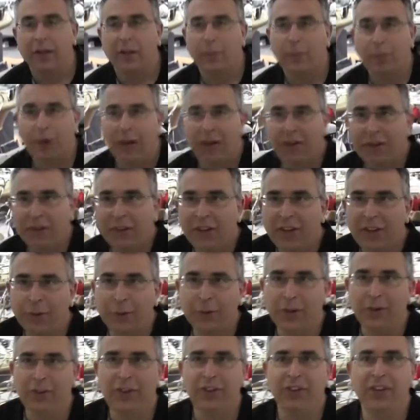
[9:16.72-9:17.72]
The price on this
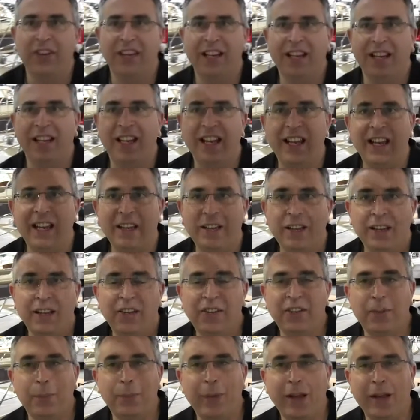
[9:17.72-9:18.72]
one, as you see it here,
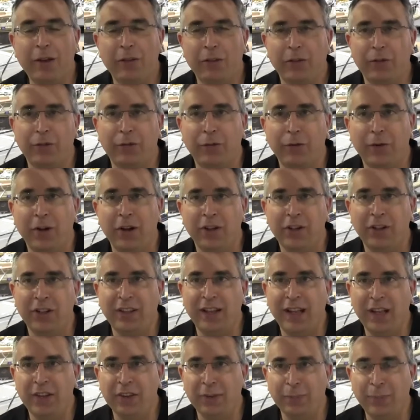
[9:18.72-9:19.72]
is about
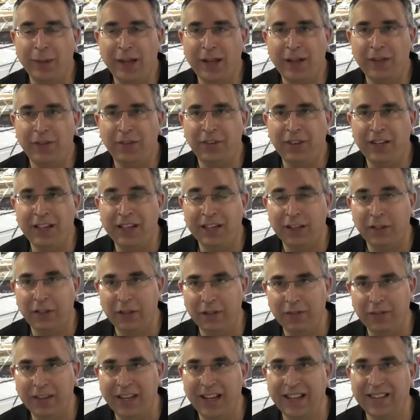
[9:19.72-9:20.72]
£400,000,
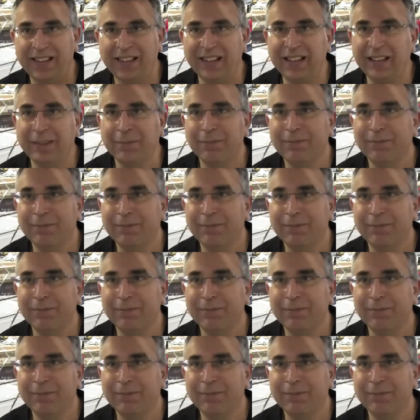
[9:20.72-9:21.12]
including VAT.